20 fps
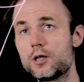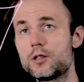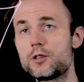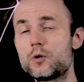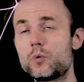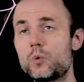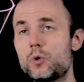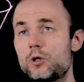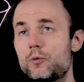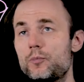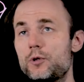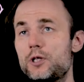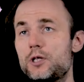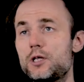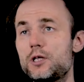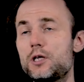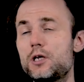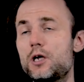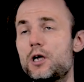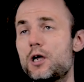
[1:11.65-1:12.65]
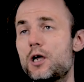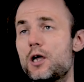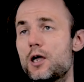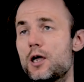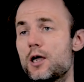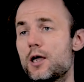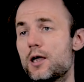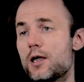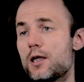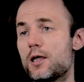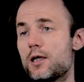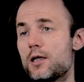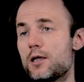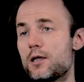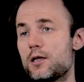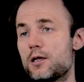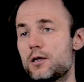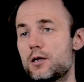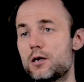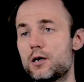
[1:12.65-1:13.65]
there will be
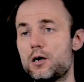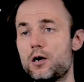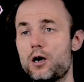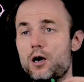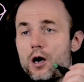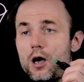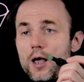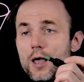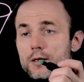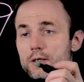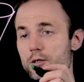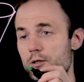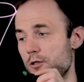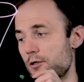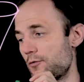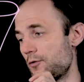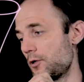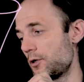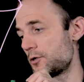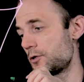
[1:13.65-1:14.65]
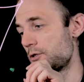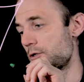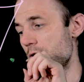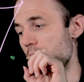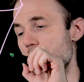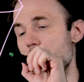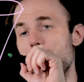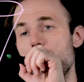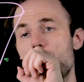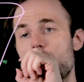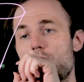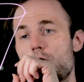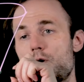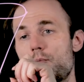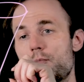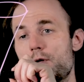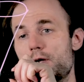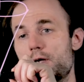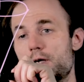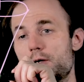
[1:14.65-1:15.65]
a angular velocity,
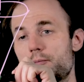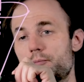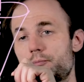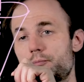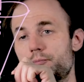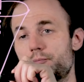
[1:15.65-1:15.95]
omega.